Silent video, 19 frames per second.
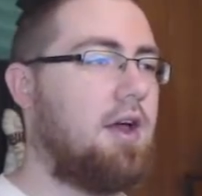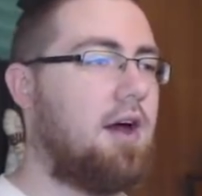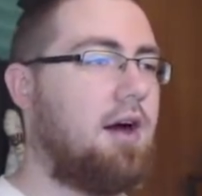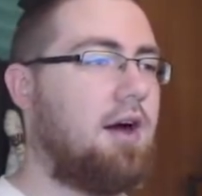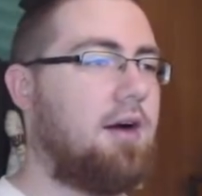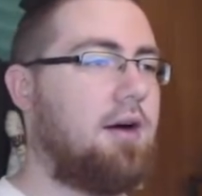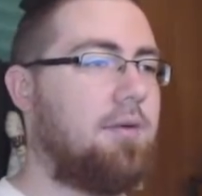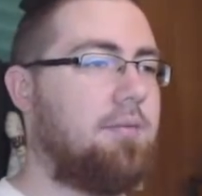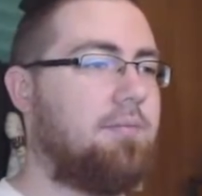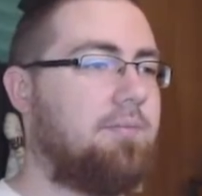
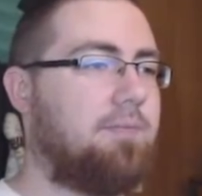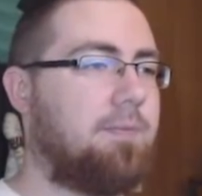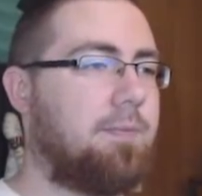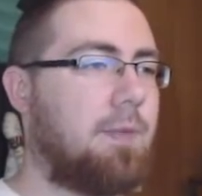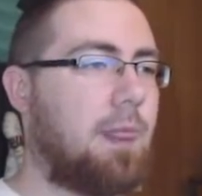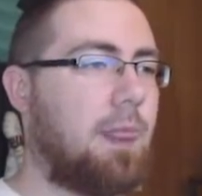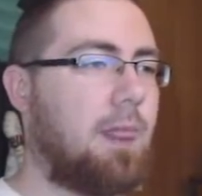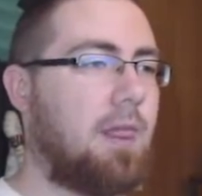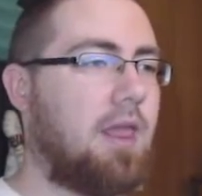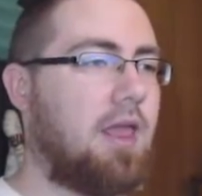Um,
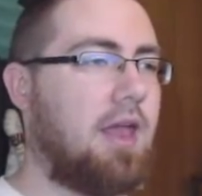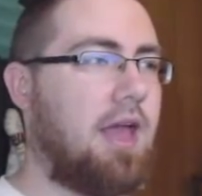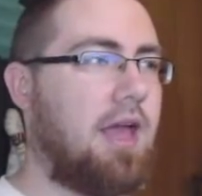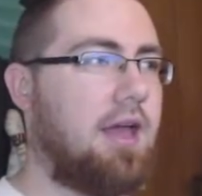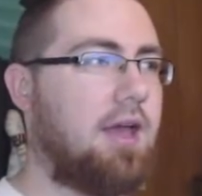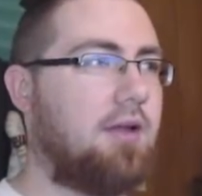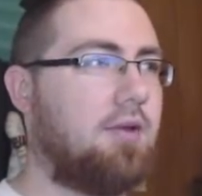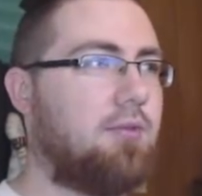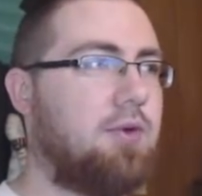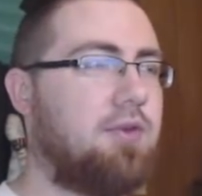
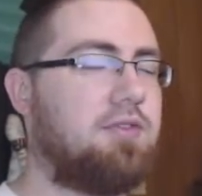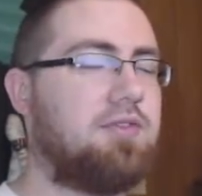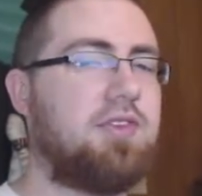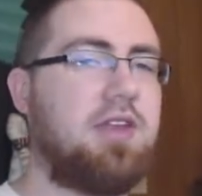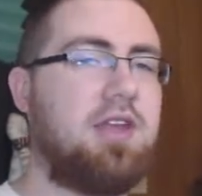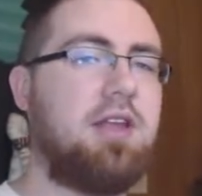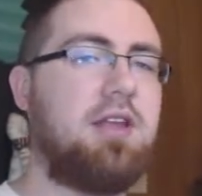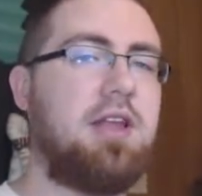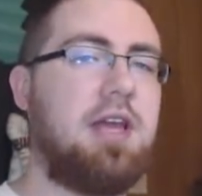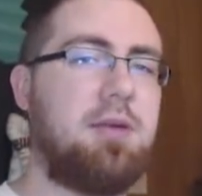and we've
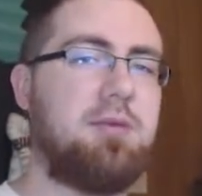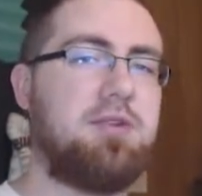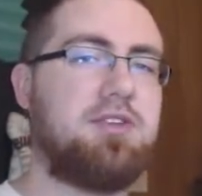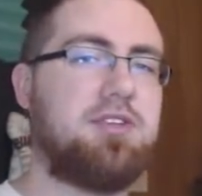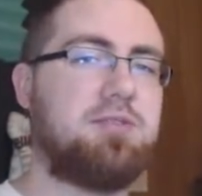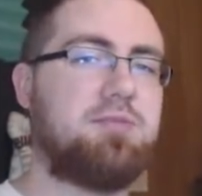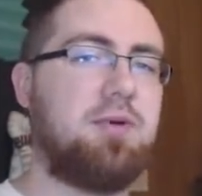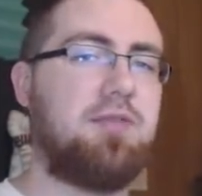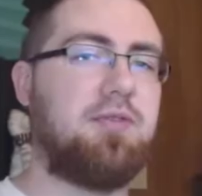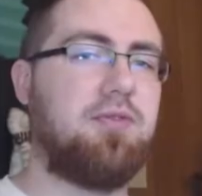seen
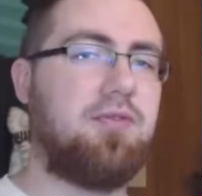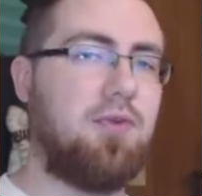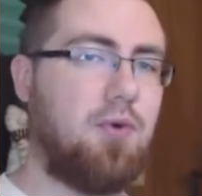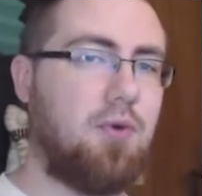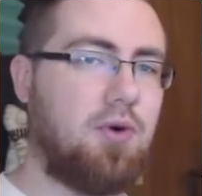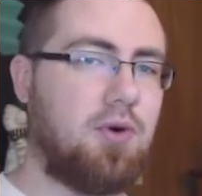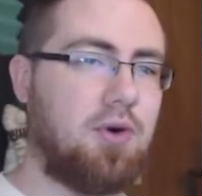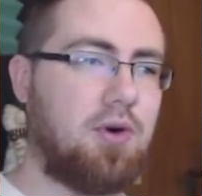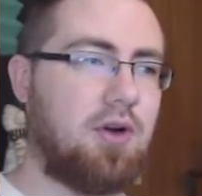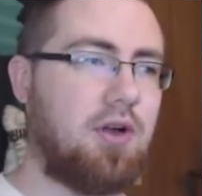images
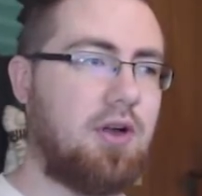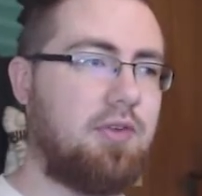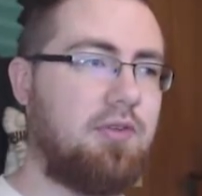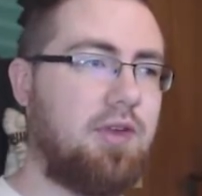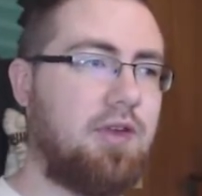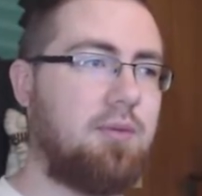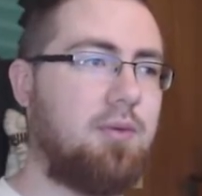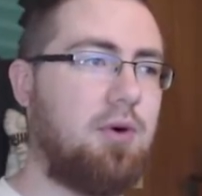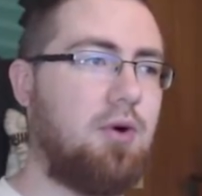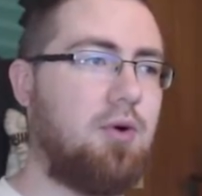before of
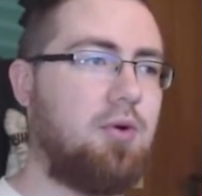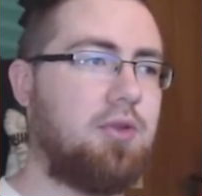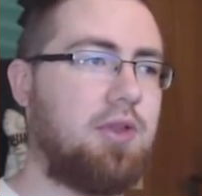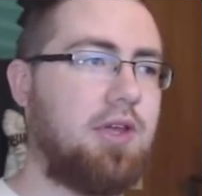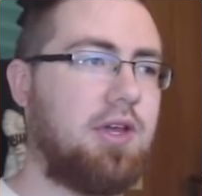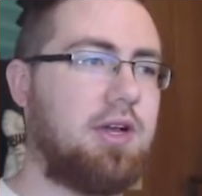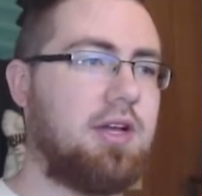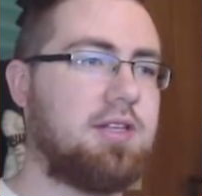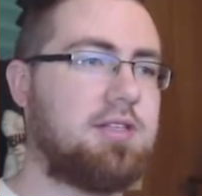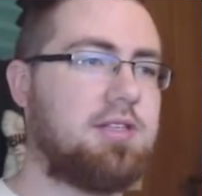him
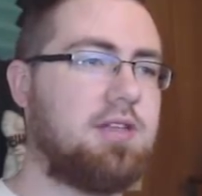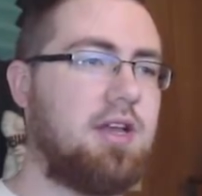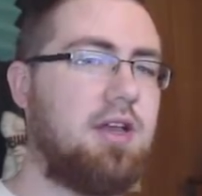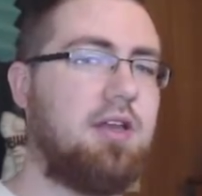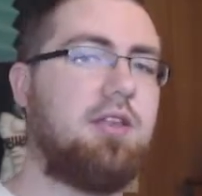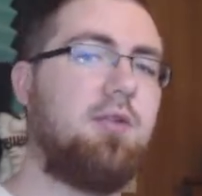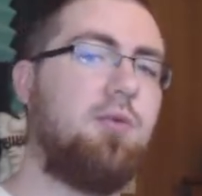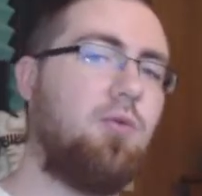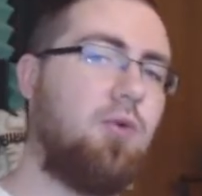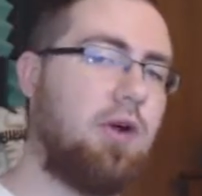holding a
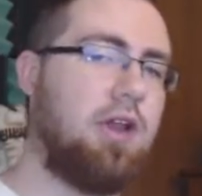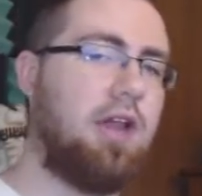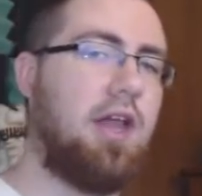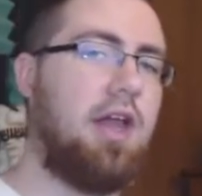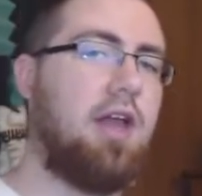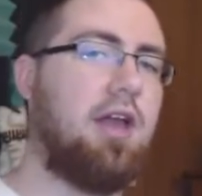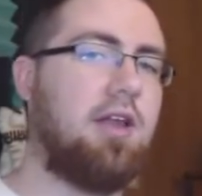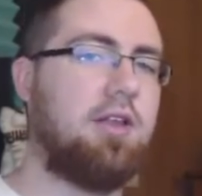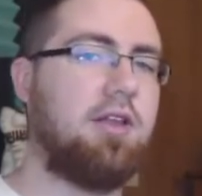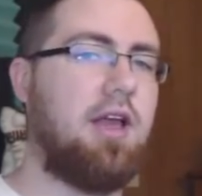scythe in one
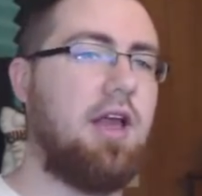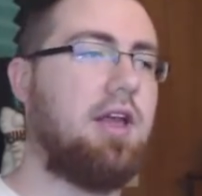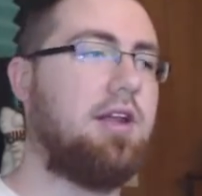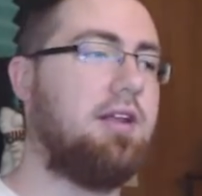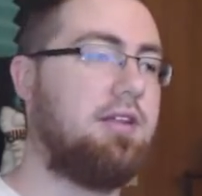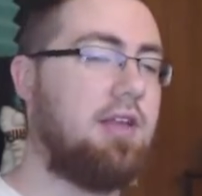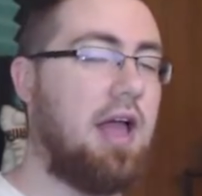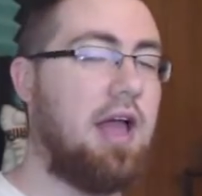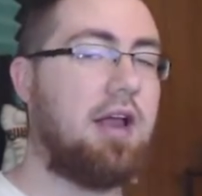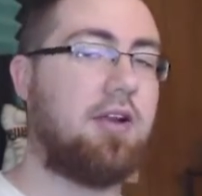hand and a
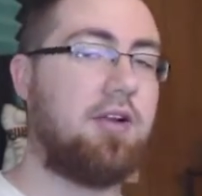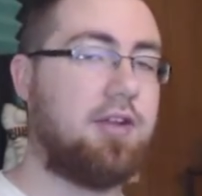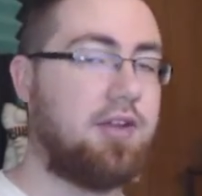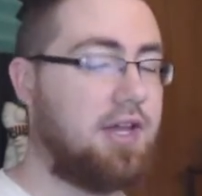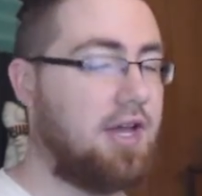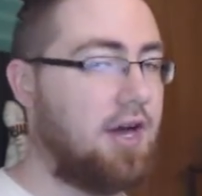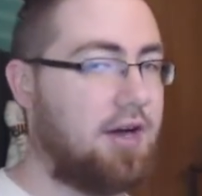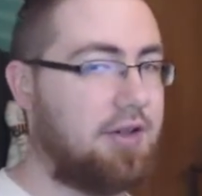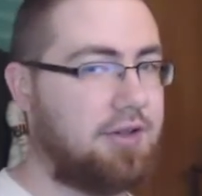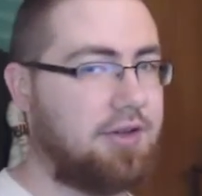dagger in
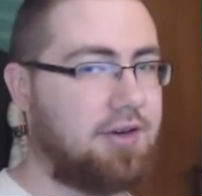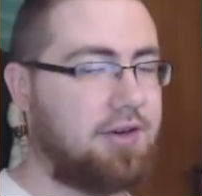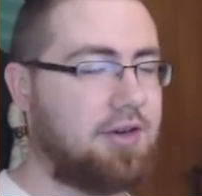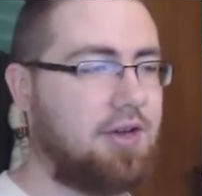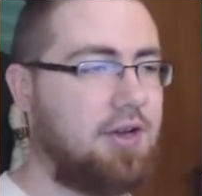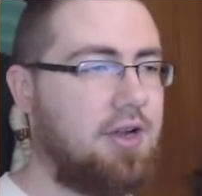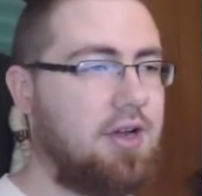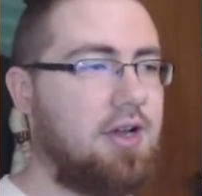the other.